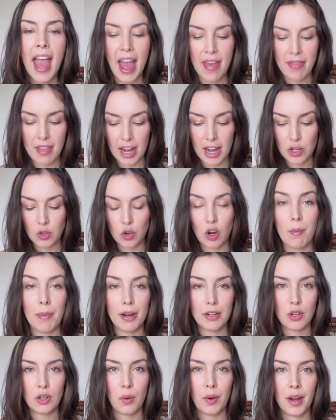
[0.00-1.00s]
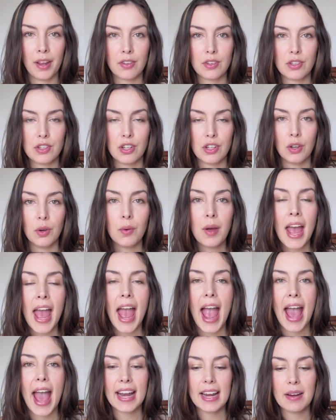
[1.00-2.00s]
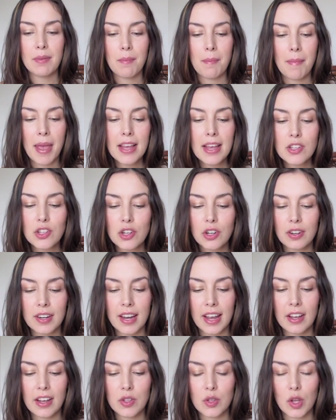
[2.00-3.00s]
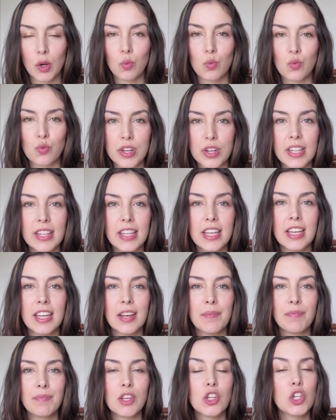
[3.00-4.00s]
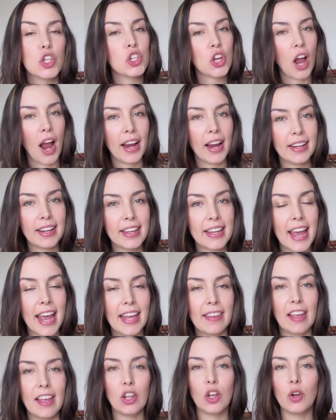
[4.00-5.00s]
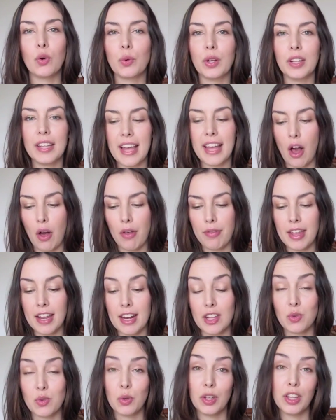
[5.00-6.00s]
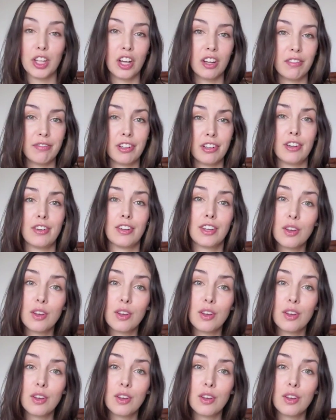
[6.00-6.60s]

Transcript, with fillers: And then I do it on my toenails too. And it makes your nails like really shiny and they look really healthy and it's really good for your